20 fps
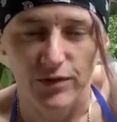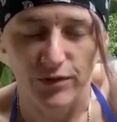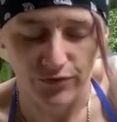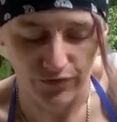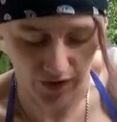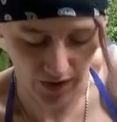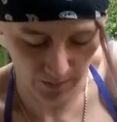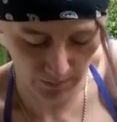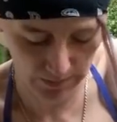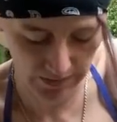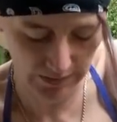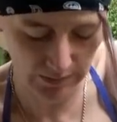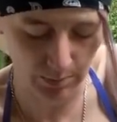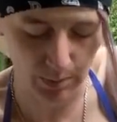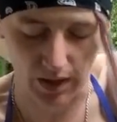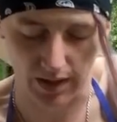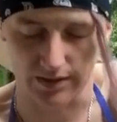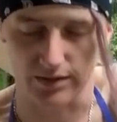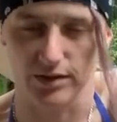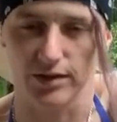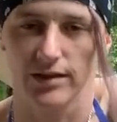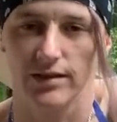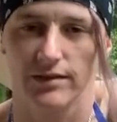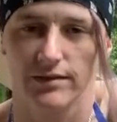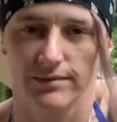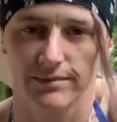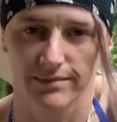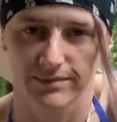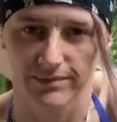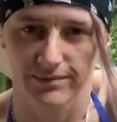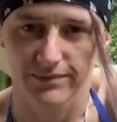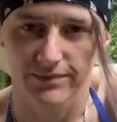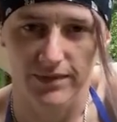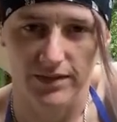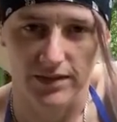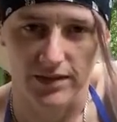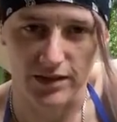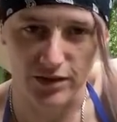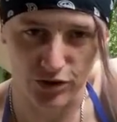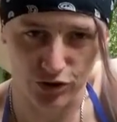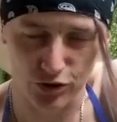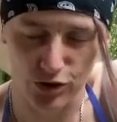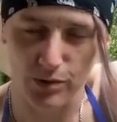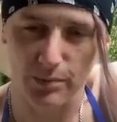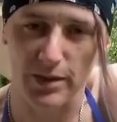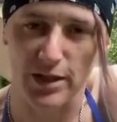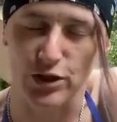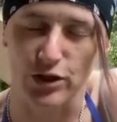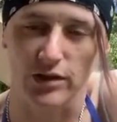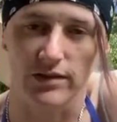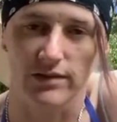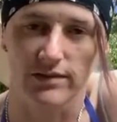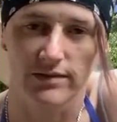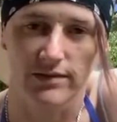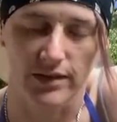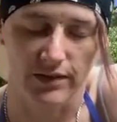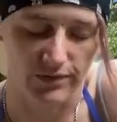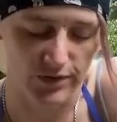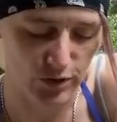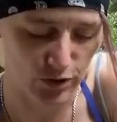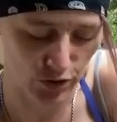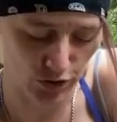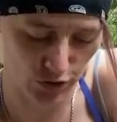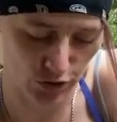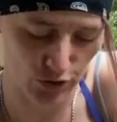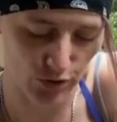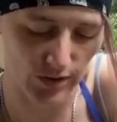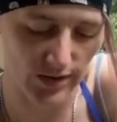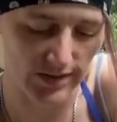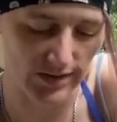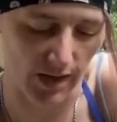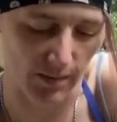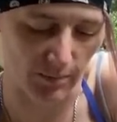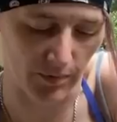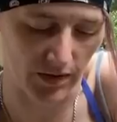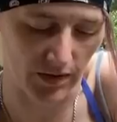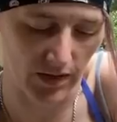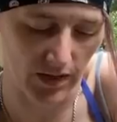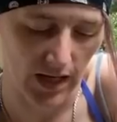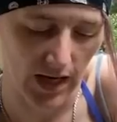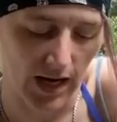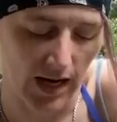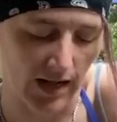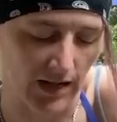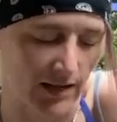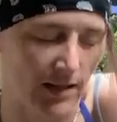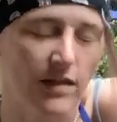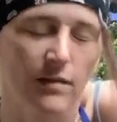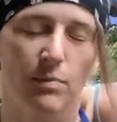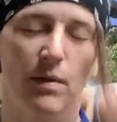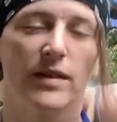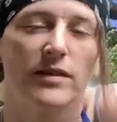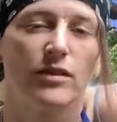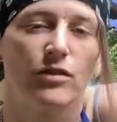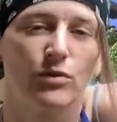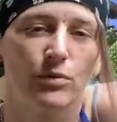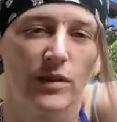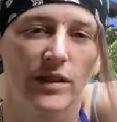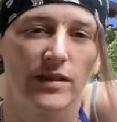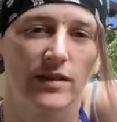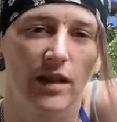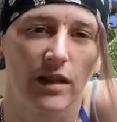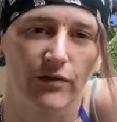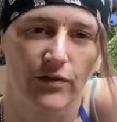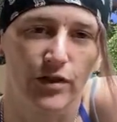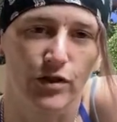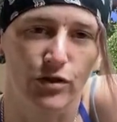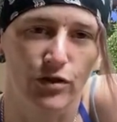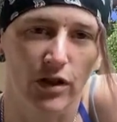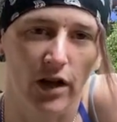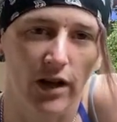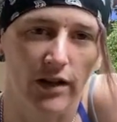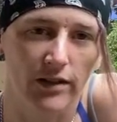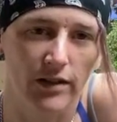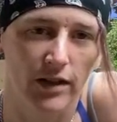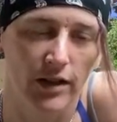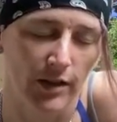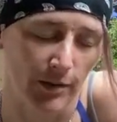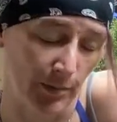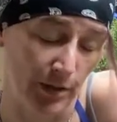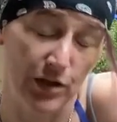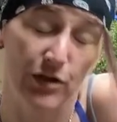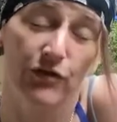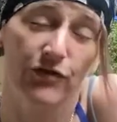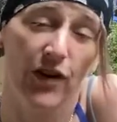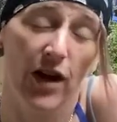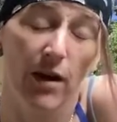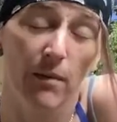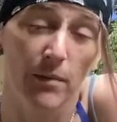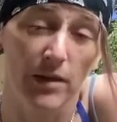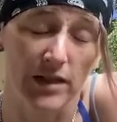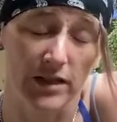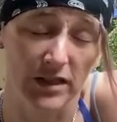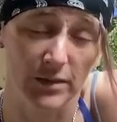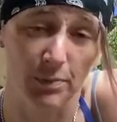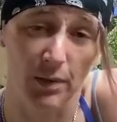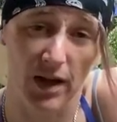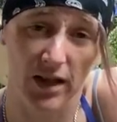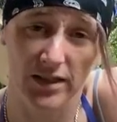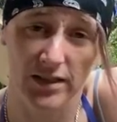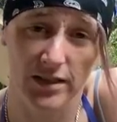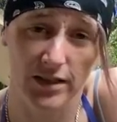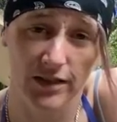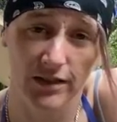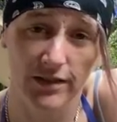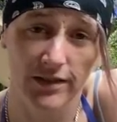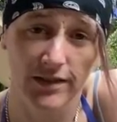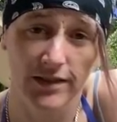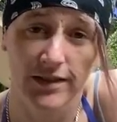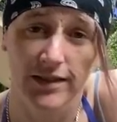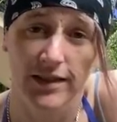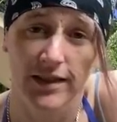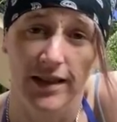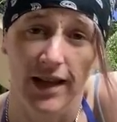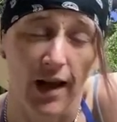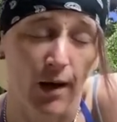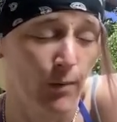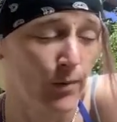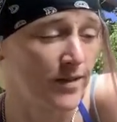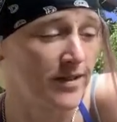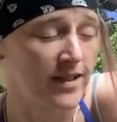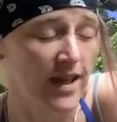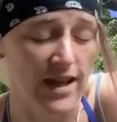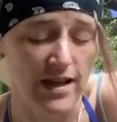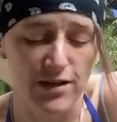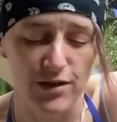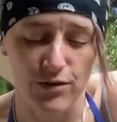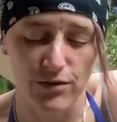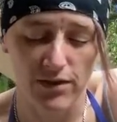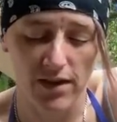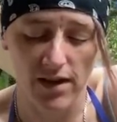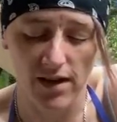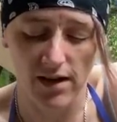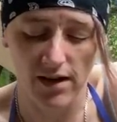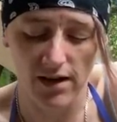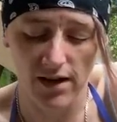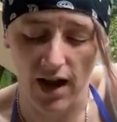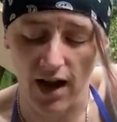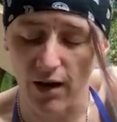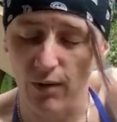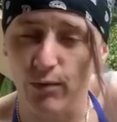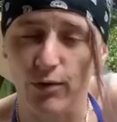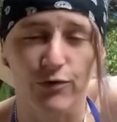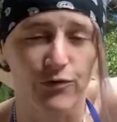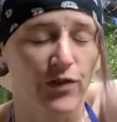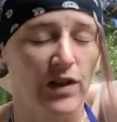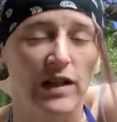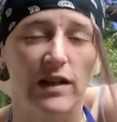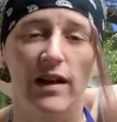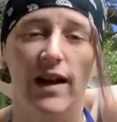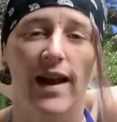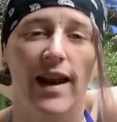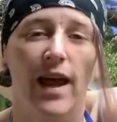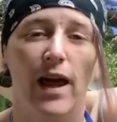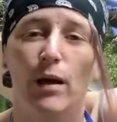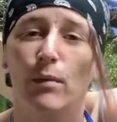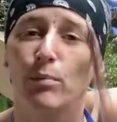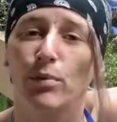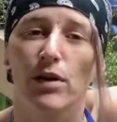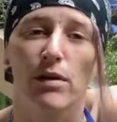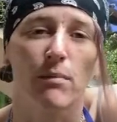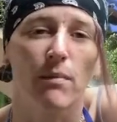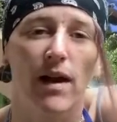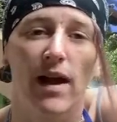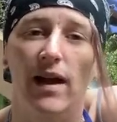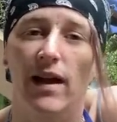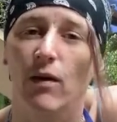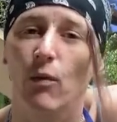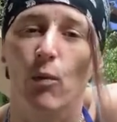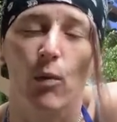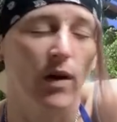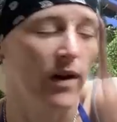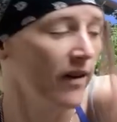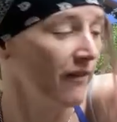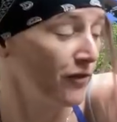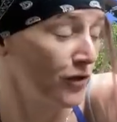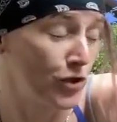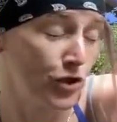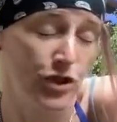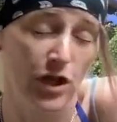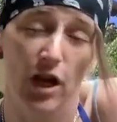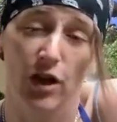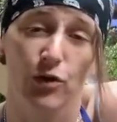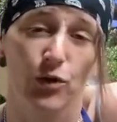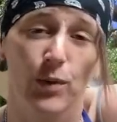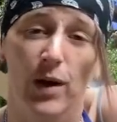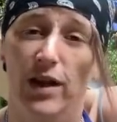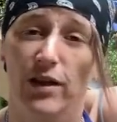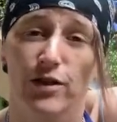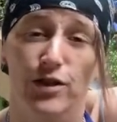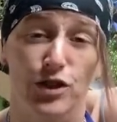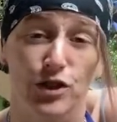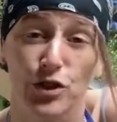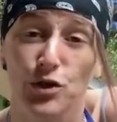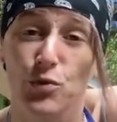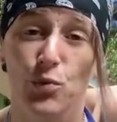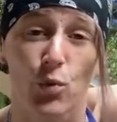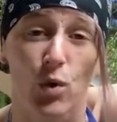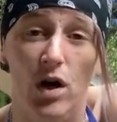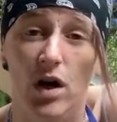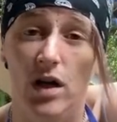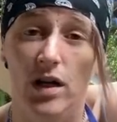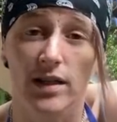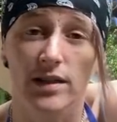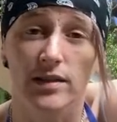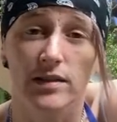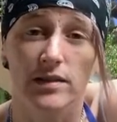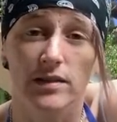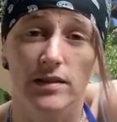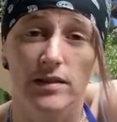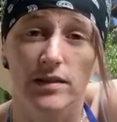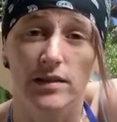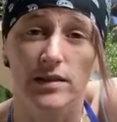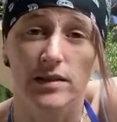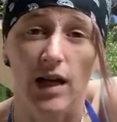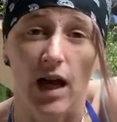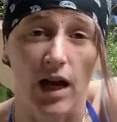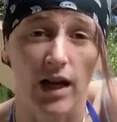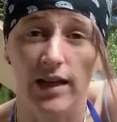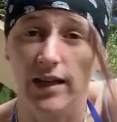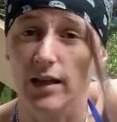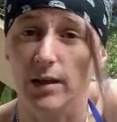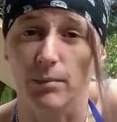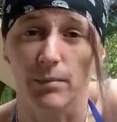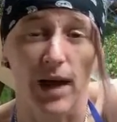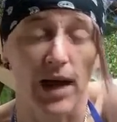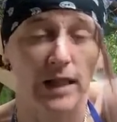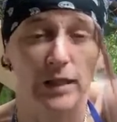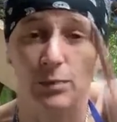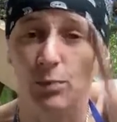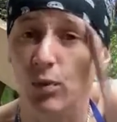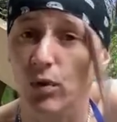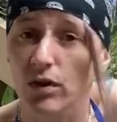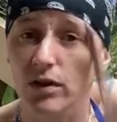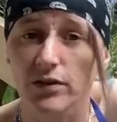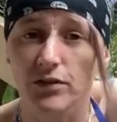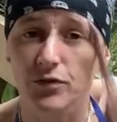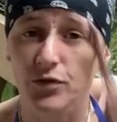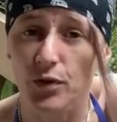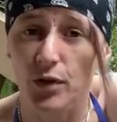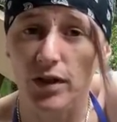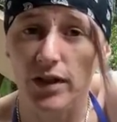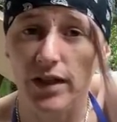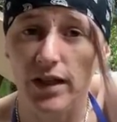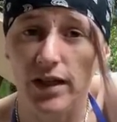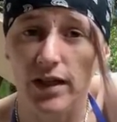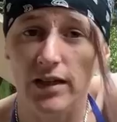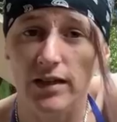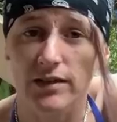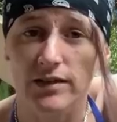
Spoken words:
Find me a sponsor. This is your mission, if you choose to accept it. And this message will self-destruct. But you find me a sponsor, I will take you there. I will figure out how to bring back whatever shell dwellers you want. I'll get them exported for you.